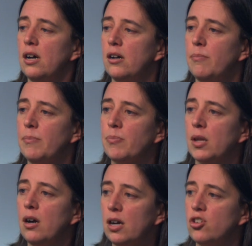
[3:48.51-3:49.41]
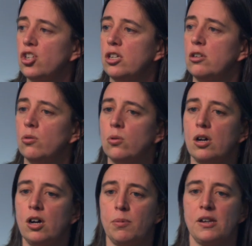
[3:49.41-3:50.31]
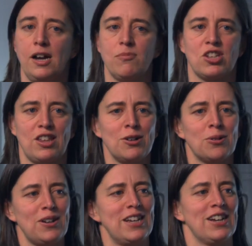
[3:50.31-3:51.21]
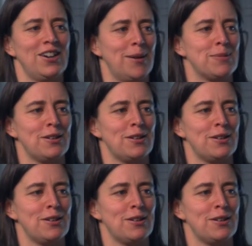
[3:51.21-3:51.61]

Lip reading: hydrogen or carbon capture, they all link up.